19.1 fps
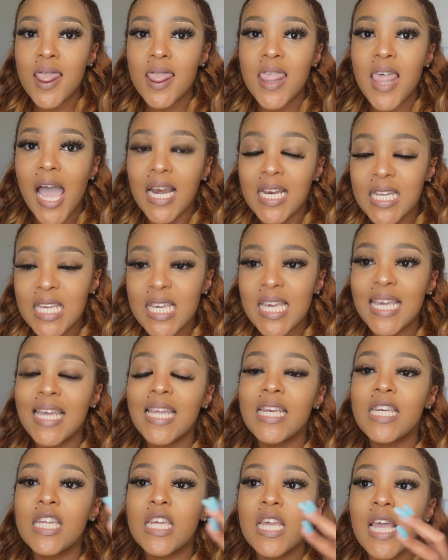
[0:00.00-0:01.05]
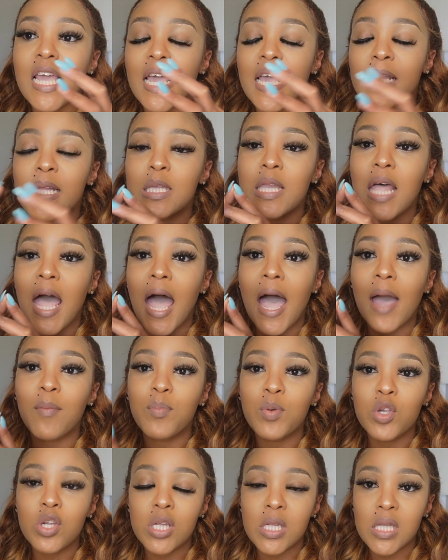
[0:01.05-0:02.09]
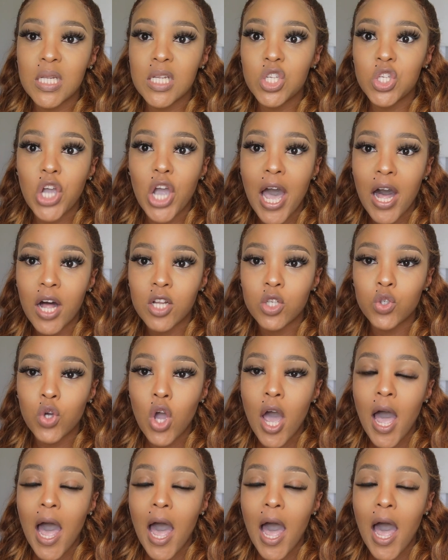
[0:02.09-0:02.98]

That kid is the happiest child.